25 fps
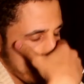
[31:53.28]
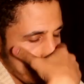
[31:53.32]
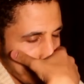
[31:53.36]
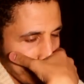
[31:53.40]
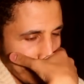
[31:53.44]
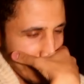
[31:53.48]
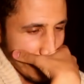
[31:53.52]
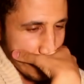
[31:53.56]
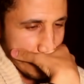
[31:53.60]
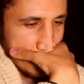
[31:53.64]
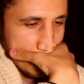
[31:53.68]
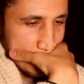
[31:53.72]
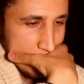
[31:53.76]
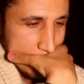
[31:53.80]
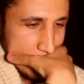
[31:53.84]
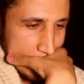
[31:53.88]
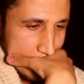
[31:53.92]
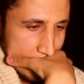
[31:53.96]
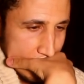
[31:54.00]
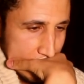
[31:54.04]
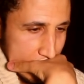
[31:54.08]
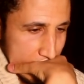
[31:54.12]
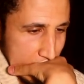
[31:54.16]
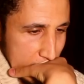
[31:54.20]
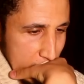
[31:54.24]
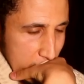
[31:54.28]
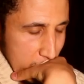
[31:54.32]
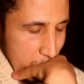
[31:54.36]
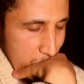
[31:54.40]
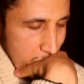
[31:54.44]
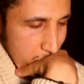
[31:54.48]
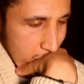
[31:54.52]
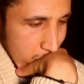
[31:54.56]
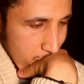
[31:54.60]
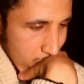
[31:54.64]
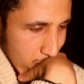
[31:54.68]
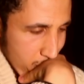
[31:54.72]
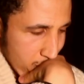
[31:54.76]
you. They then
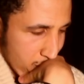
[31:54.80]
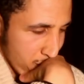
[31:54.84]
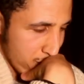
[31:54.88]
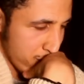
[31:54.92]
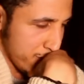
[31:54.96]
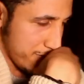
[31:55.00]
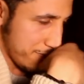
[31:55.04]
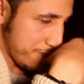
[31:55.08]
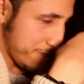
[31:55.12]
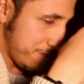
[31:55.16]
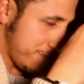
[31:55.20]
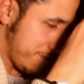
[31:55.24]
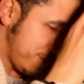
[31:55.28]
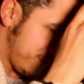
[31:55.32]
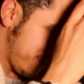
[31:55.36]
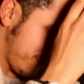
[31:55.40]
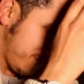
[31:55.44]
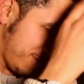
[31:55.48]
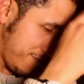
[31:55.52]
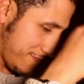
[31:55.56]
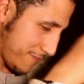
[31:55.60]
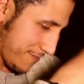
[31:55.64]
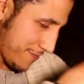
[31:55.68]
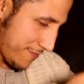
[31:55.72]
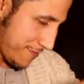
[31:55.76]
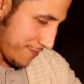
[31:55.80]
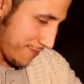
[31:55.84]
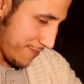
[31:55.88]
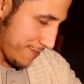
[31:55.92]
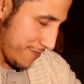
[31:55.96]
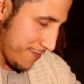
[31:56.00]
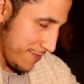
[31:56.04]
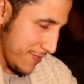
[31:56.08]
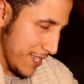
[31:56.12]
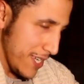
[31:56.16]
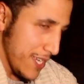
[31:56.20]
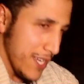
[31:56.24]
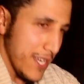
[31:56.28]
time or leave
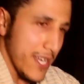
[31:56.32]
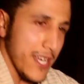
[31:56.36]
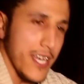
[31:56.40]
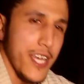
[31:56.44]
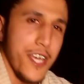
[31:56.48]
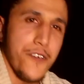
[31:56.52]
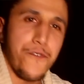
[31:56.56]
it.